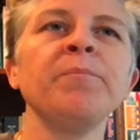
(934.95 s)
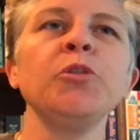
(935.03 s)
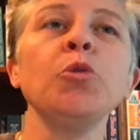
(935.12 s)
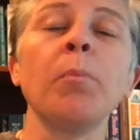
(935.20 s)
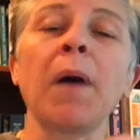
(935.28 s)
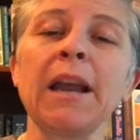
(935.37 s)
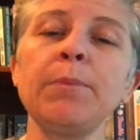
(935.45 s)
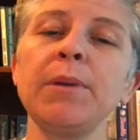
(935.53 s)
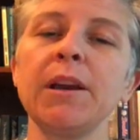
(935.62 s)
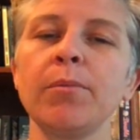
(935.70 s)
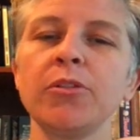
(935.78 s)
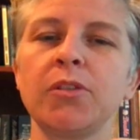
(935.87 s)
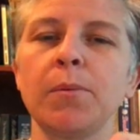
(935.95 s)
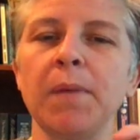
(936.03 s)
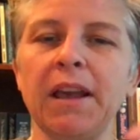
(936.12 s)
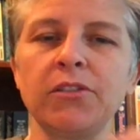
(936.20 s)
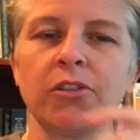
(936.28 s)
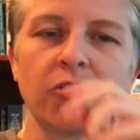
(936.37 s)
you might be able to
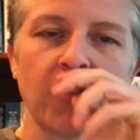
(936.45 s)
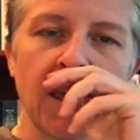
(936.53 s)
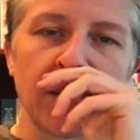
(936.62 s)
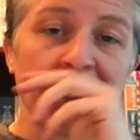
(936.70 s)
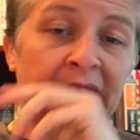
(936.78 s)
message them